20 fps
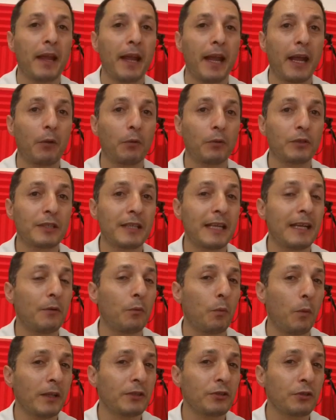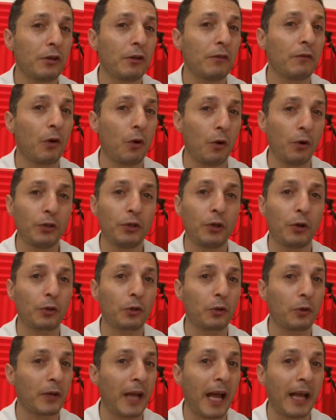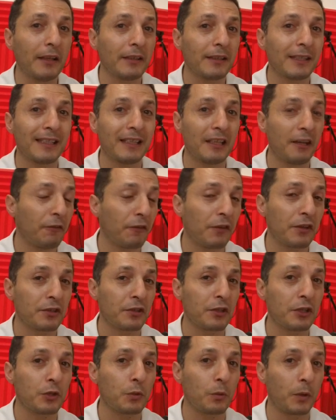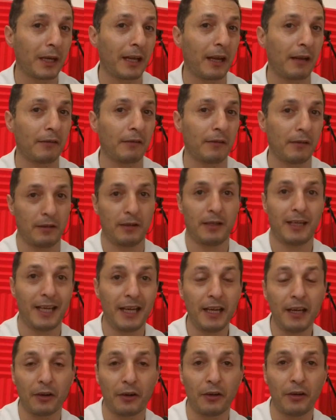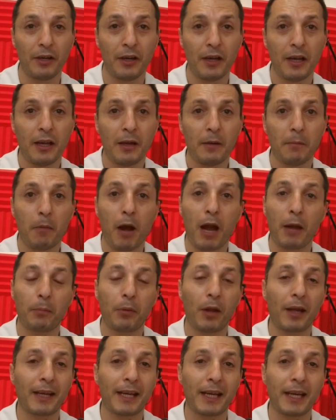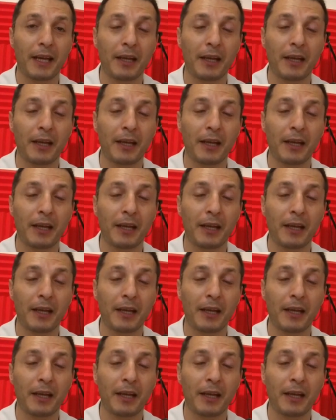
and we'll see what sort of audio tonality differences we can hear by plugging